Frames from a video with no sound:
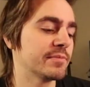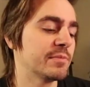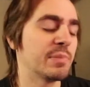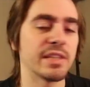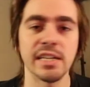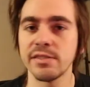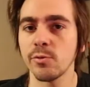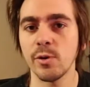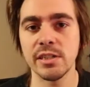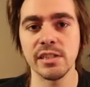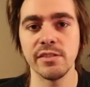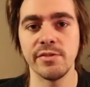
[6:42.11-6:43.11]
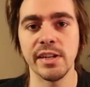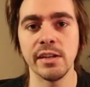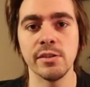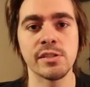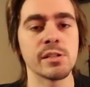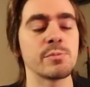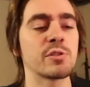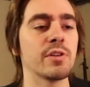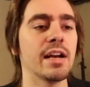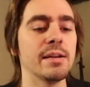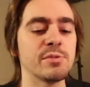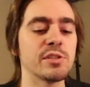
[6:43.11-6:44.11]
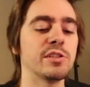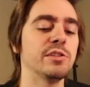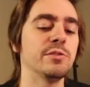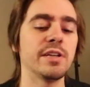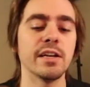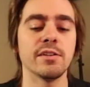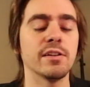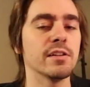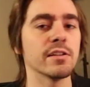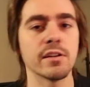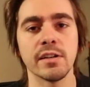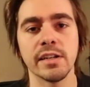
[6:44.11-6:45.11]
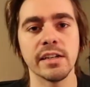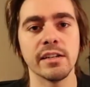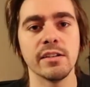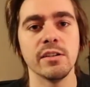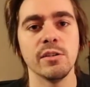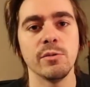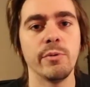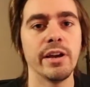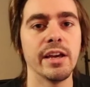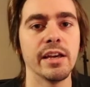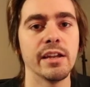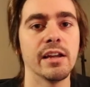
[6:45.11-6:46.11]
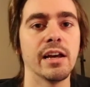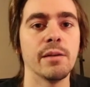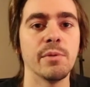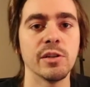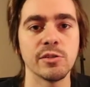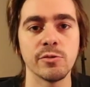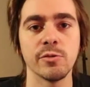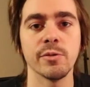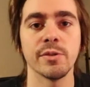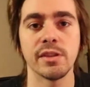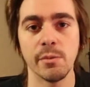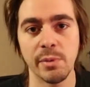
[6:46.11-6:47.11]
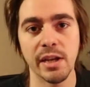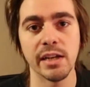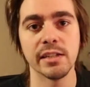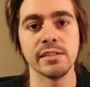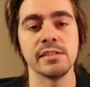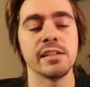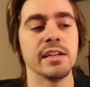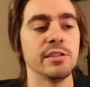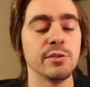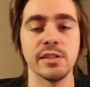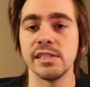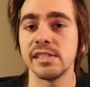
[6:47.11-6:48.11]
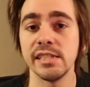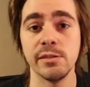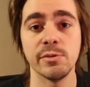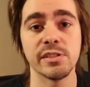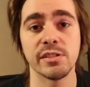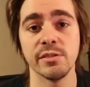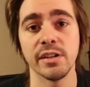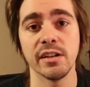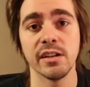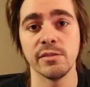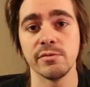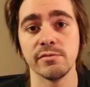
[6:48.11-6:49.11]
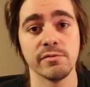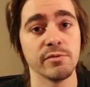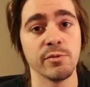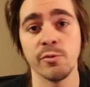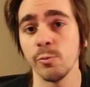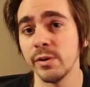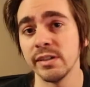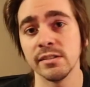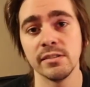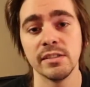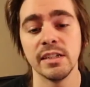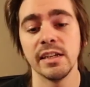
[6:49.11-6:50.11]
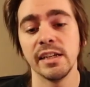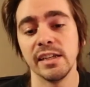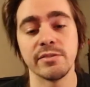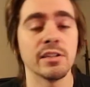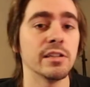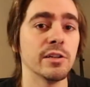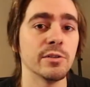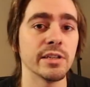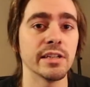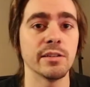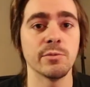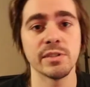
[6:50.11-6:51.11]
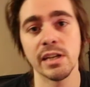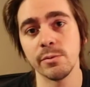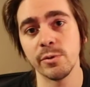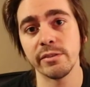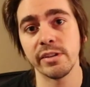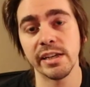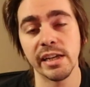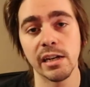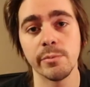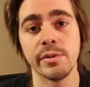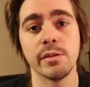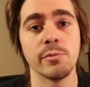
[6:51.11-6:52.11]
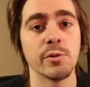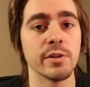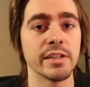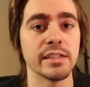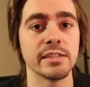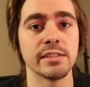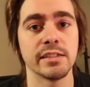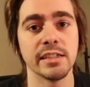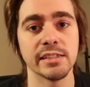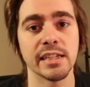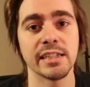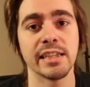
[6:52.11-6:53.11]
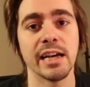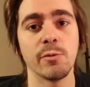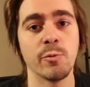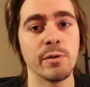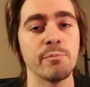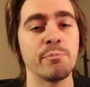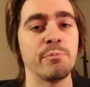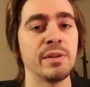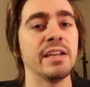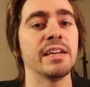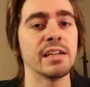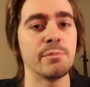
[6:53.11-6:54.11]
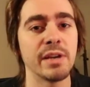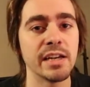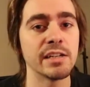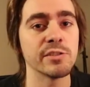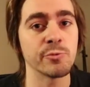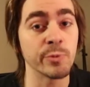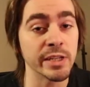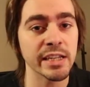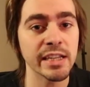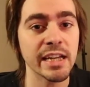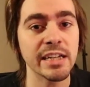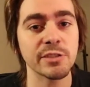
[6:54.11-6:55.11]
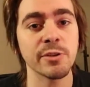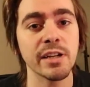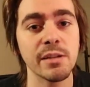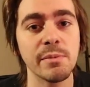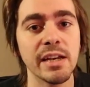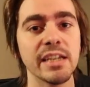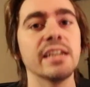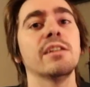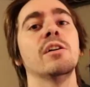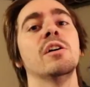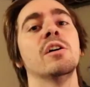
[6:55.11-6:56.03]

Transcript: But thanks for watching the video. Subscribe so you get all alerted when I'm on tour with the bands and you can see what's going on for real. You have to load in, what time we have to get up in the morning, things like that. What being in a band is really like trying to make it,